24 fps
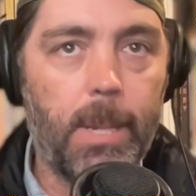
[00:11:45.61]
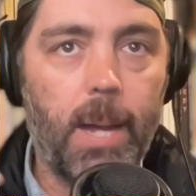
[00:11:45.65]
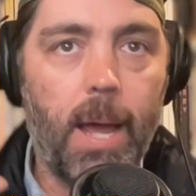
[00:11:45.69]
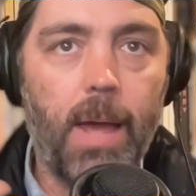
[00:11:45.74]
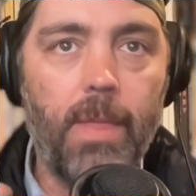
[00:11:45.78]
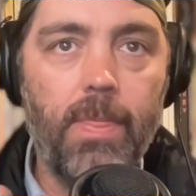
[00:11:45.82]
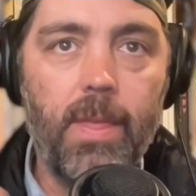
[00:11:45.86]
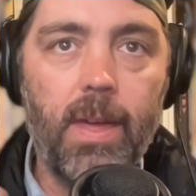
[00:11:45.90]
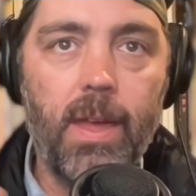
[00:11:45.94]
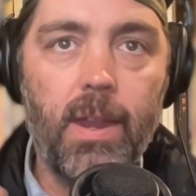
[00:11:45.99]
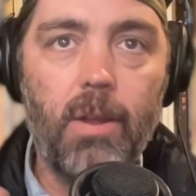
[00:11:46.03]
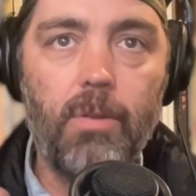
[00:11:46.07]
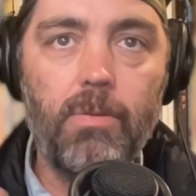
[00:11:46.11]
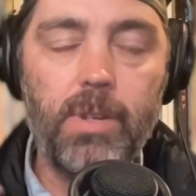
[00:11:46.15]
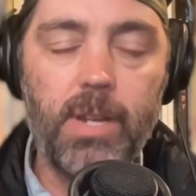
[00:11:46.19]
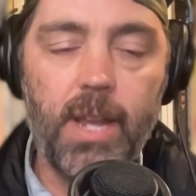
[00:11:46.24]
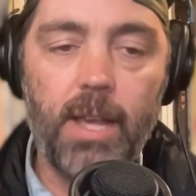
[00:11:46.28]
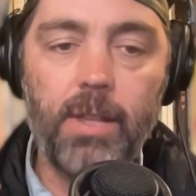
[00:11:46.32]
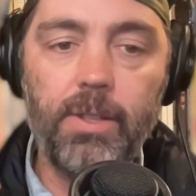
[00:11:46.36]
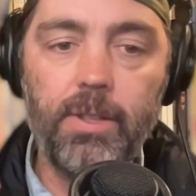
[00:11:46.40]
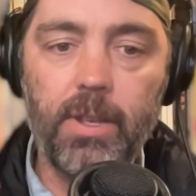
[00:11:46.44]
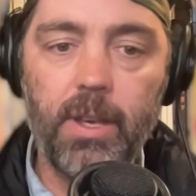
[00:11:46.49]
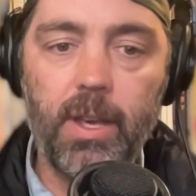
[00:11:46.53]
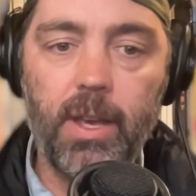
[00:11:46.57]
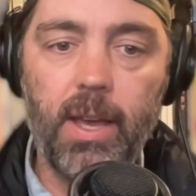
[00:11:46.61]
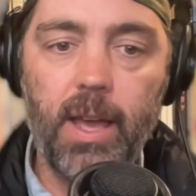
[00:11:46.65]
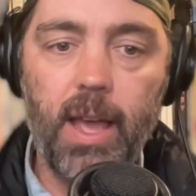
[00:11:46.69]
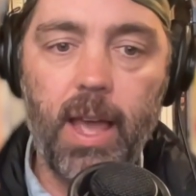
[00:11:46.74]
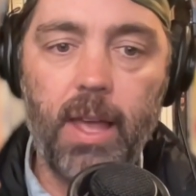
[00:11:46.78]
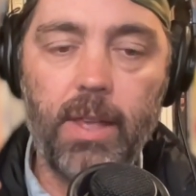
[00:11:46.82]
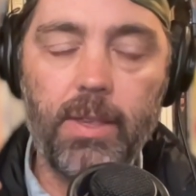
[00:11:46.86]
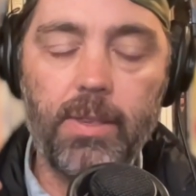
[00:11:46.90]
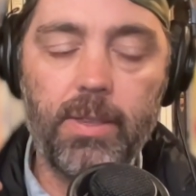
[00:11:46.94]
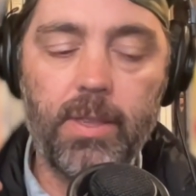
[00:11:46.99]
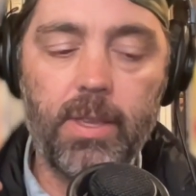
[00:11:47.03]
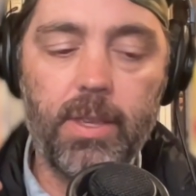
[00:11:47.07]
and then Odessa
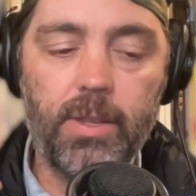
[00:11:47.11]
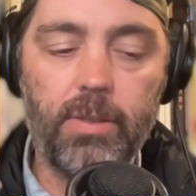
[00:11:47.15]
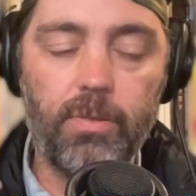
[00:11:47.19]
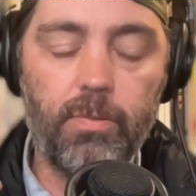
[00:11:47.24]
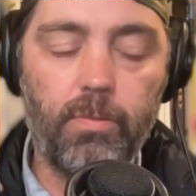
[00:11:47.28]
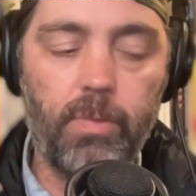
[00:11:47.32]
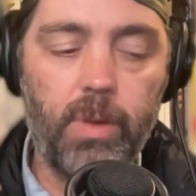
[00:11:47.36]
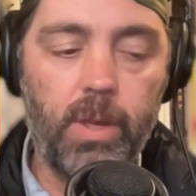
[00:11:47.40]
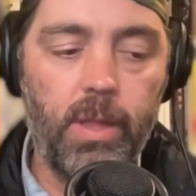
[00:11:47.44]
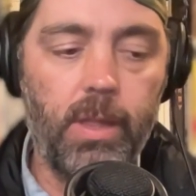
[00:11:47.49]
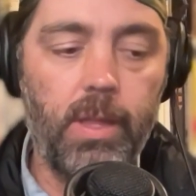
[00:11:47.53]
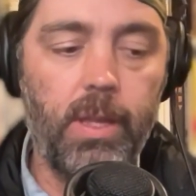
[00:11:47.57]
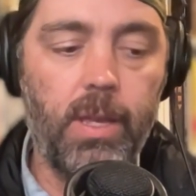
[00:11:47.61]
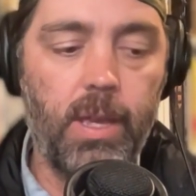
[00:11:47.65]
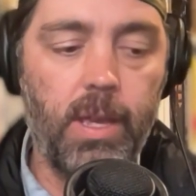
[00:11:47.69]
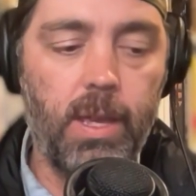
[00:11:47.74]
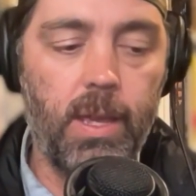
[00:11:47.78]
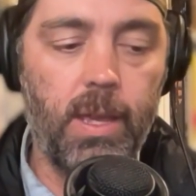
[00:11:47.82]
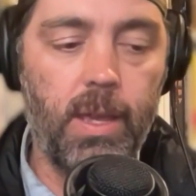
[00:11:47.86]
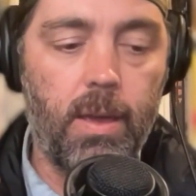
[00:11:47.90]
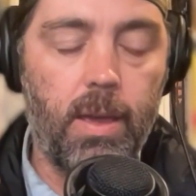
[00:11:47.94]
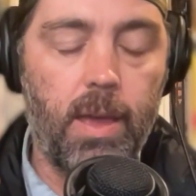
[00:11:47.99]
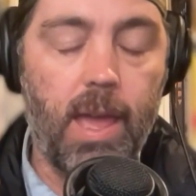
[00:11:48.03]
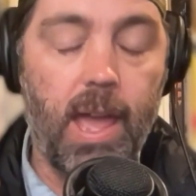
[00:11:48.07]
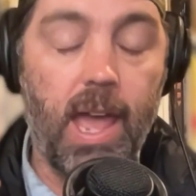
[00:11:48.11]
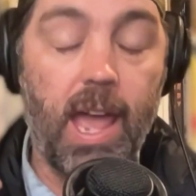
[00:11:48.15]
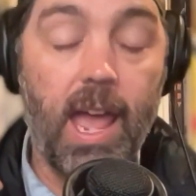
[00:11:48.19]
has this really